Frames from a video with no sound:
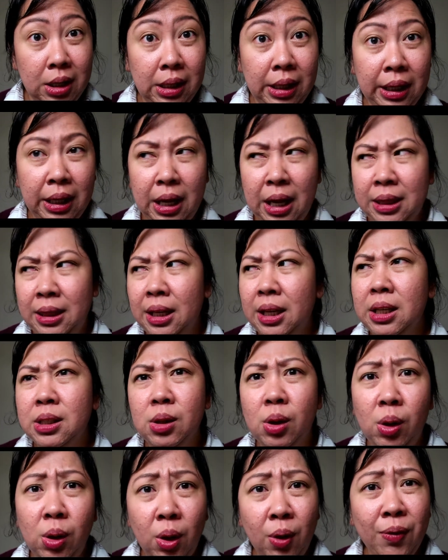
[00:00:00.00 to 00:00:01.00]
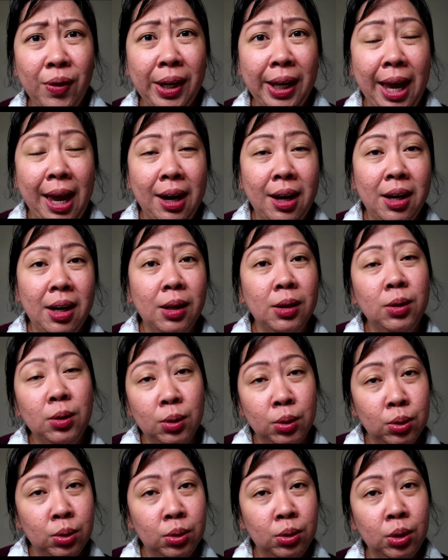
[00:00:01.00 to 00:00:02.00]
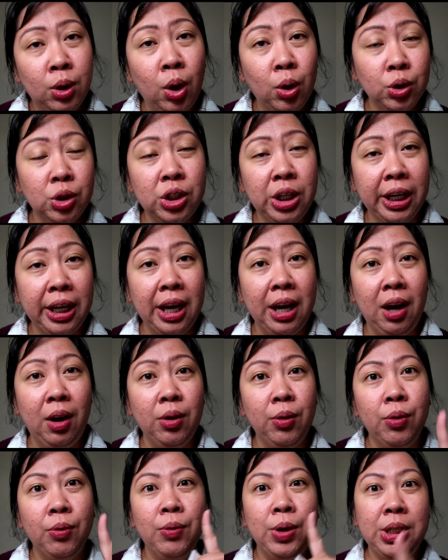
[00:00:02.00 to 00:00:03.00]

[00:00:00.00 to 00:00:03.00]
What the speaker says: like, I think it's all over Canada. Go check it out